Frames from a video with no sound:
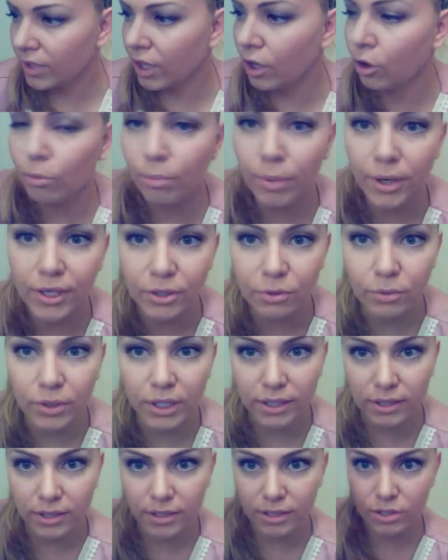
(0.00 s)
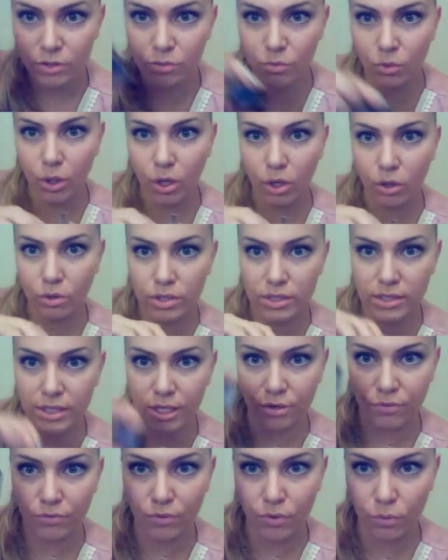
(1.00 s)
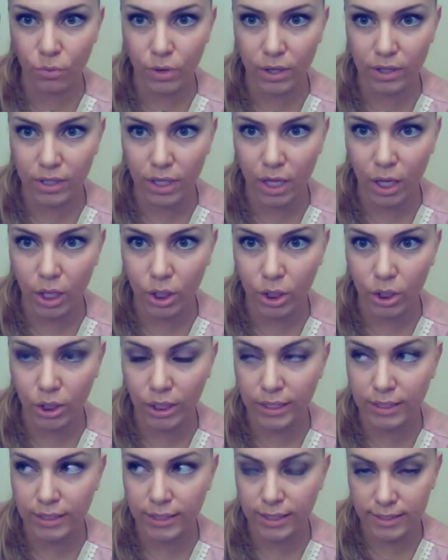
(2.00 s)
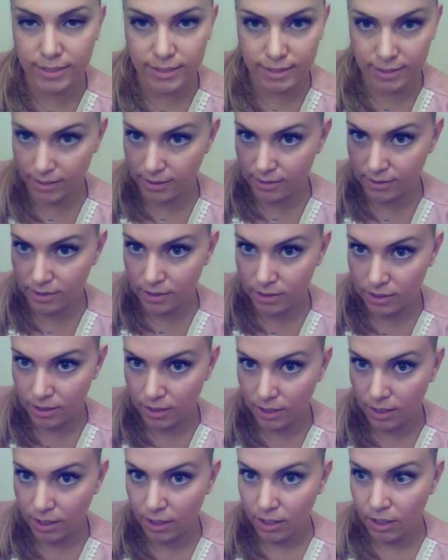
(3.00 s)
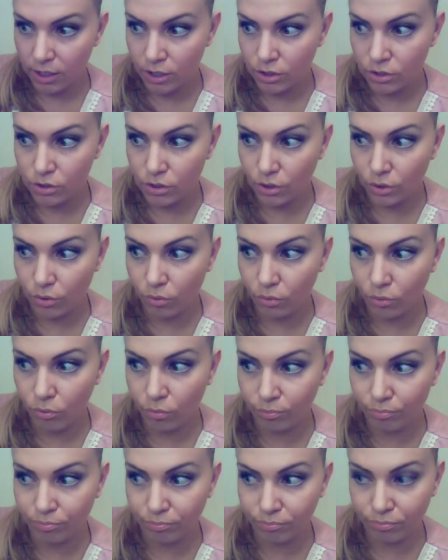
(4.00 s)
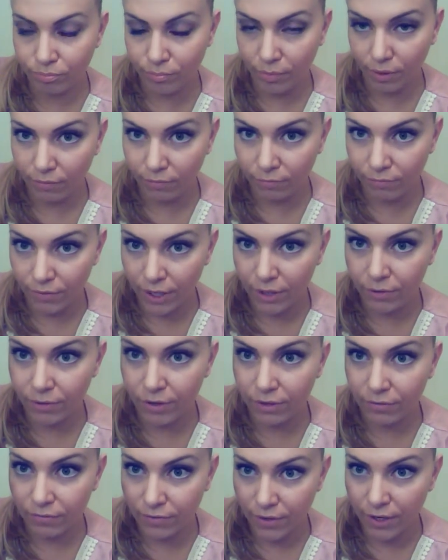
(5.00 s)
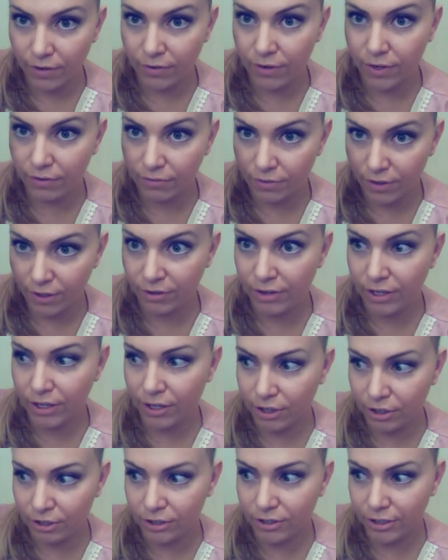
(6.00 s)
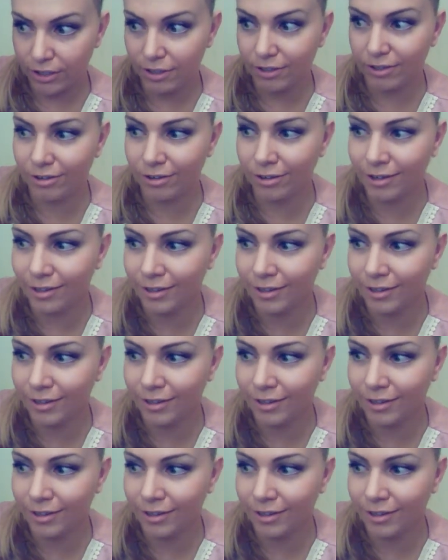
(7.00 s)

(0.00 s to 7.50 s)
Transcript: Oh, by the way, these were on sale for $1.09. So, very, very, very good deal.